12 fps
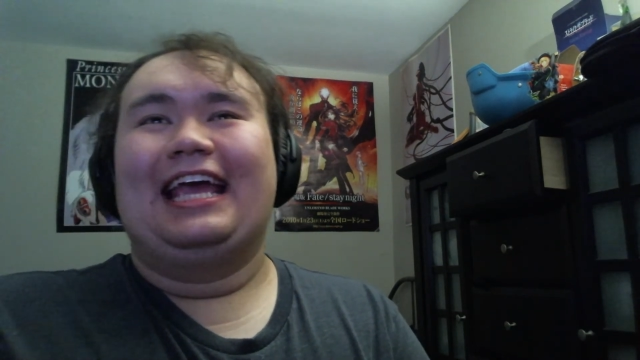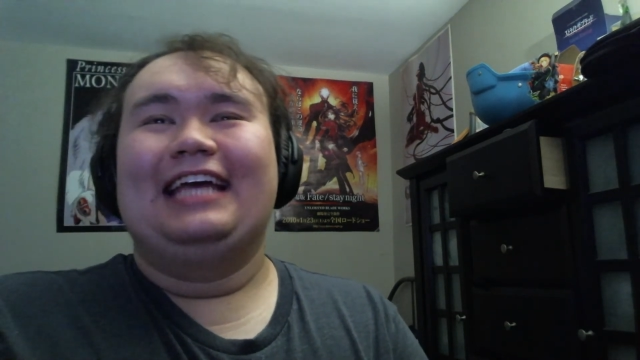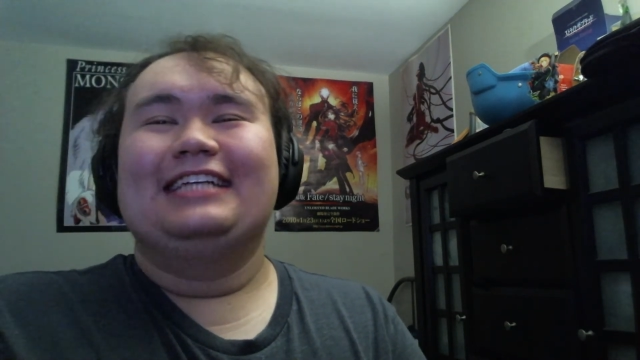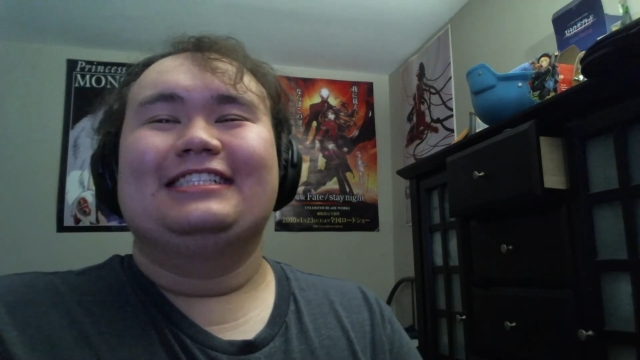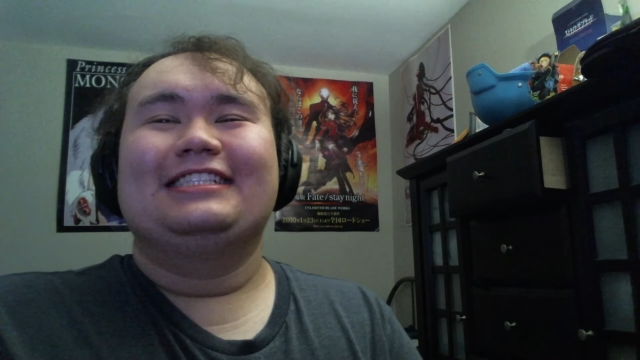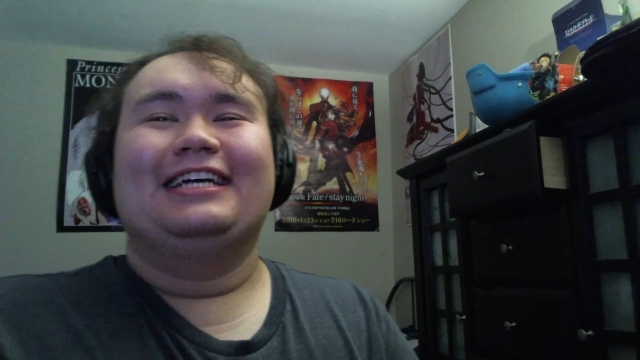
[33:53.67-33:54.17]

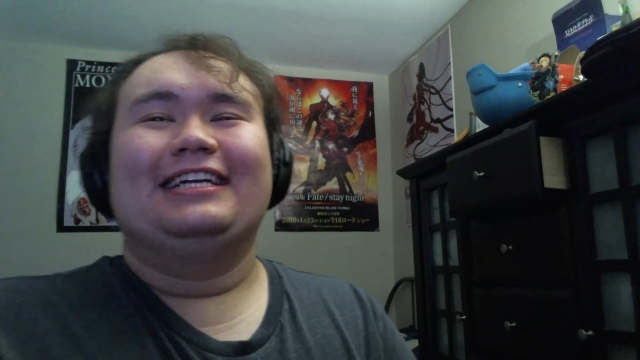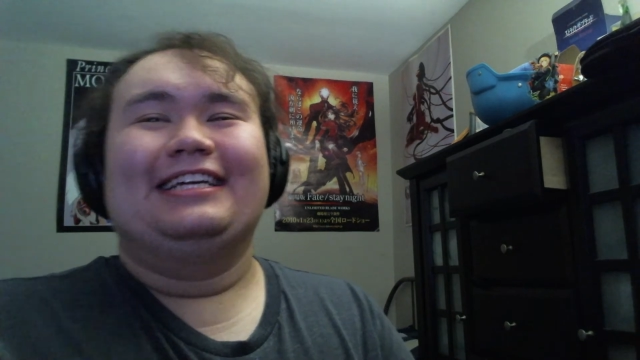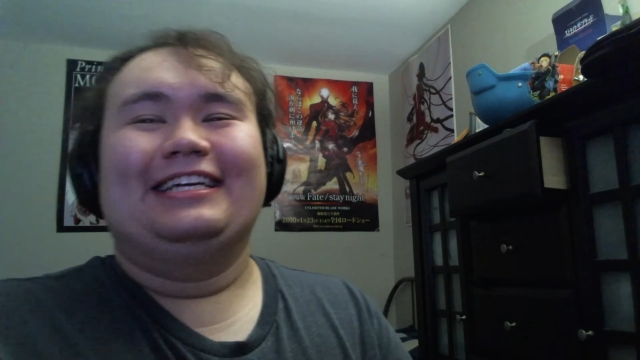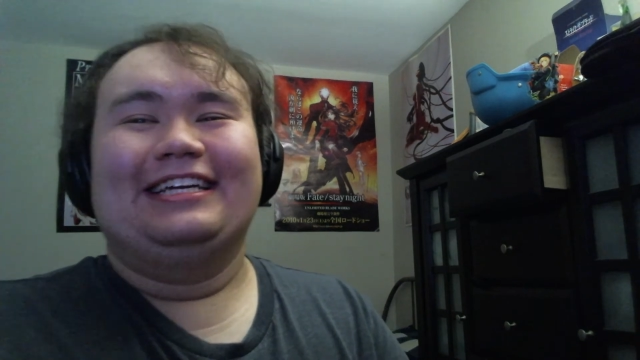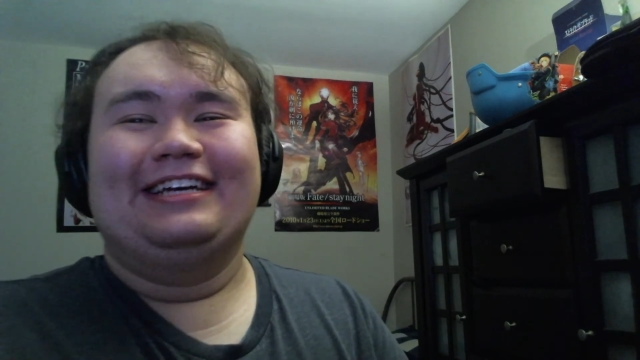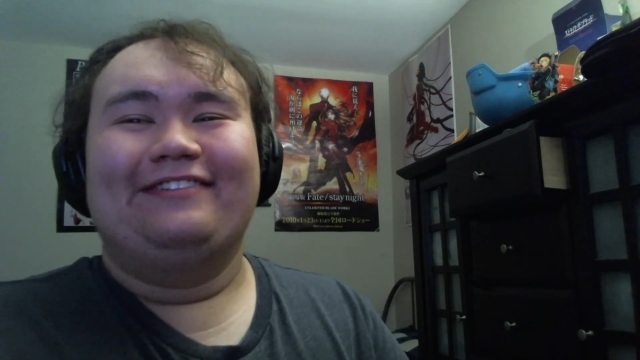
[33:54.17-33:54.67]
hates
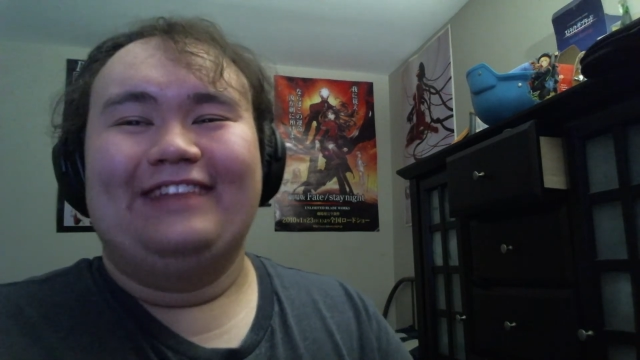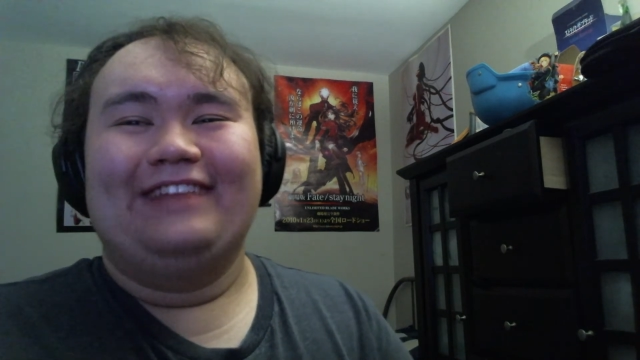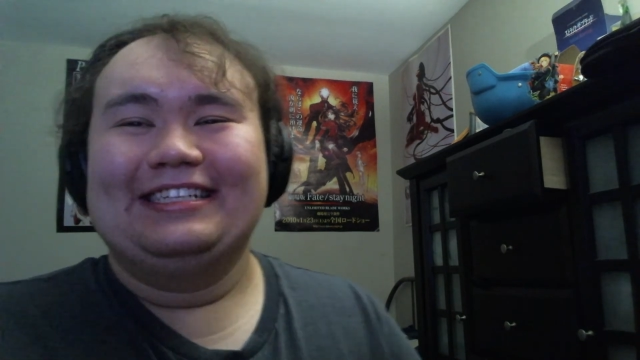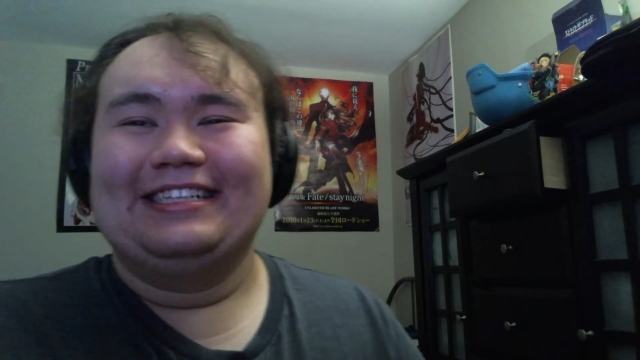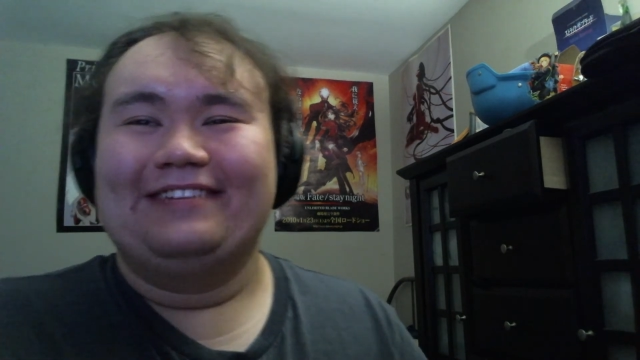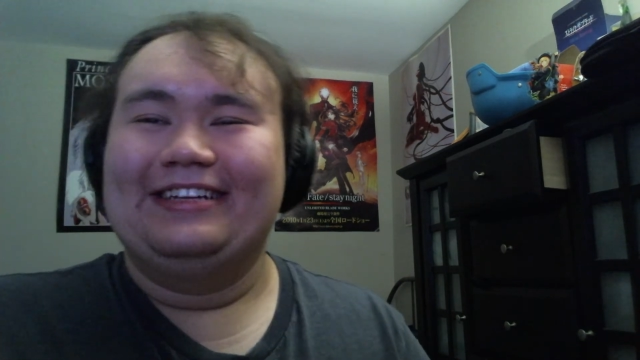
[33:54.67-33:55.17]
studying it
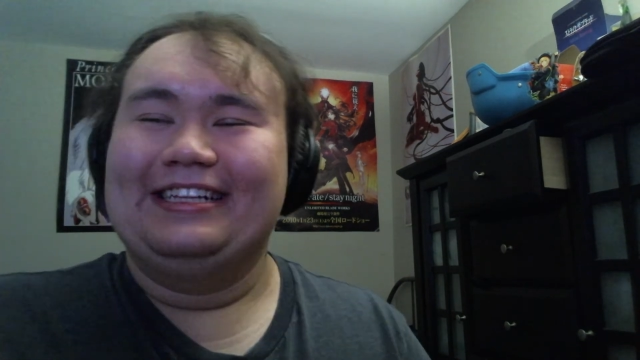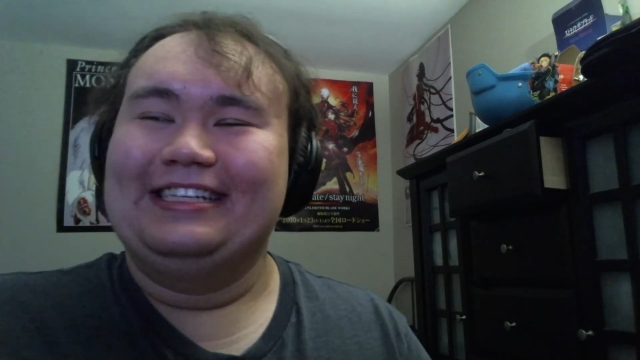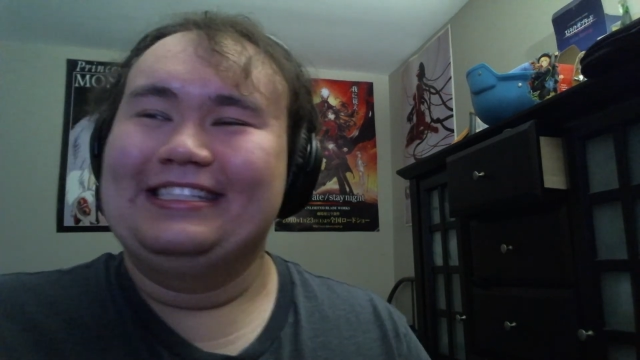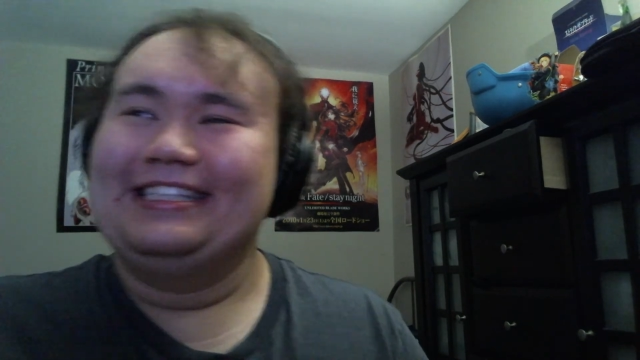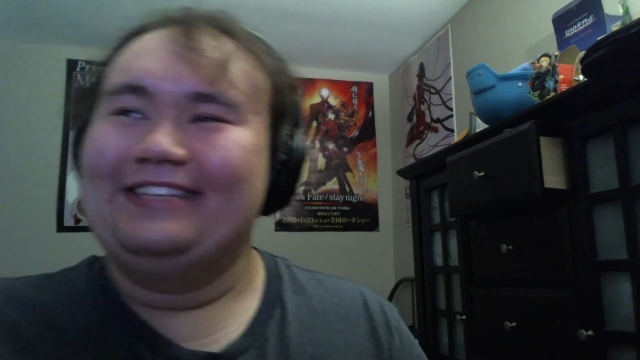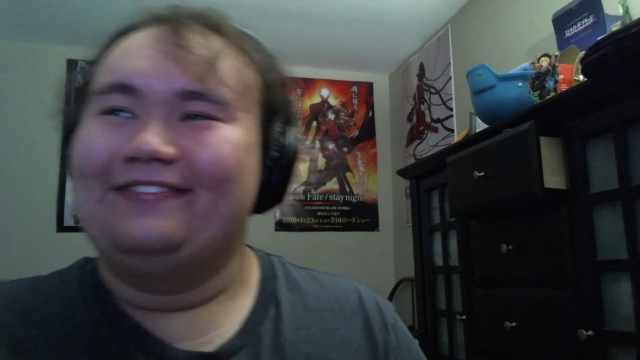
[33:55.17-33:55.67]
makes it really
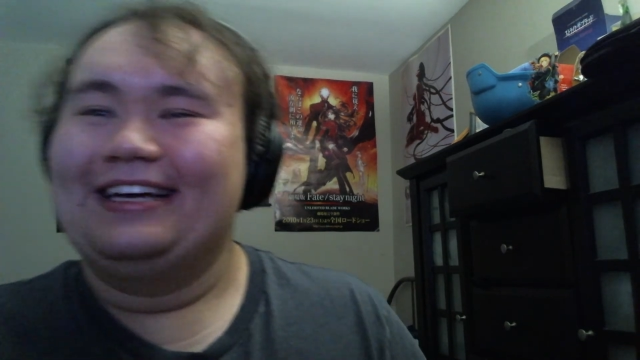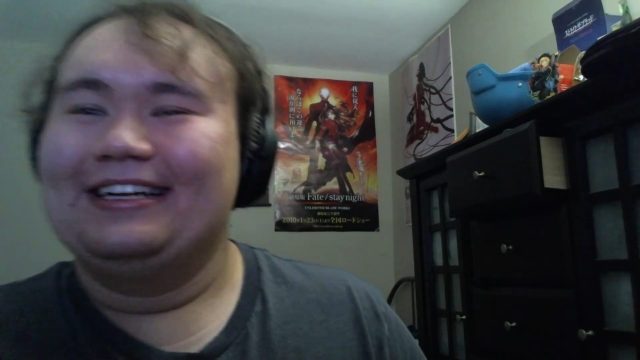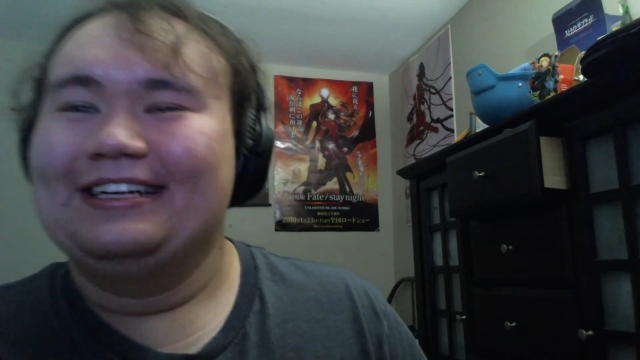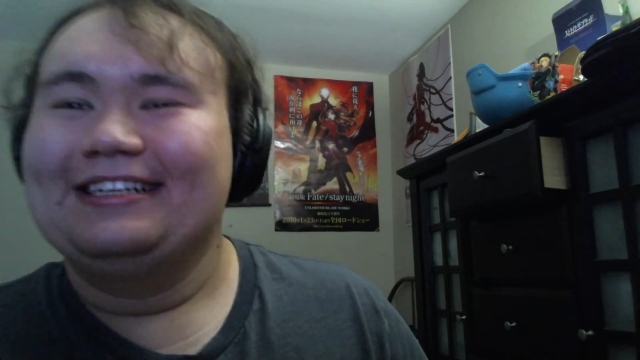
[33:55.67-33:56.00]
seem like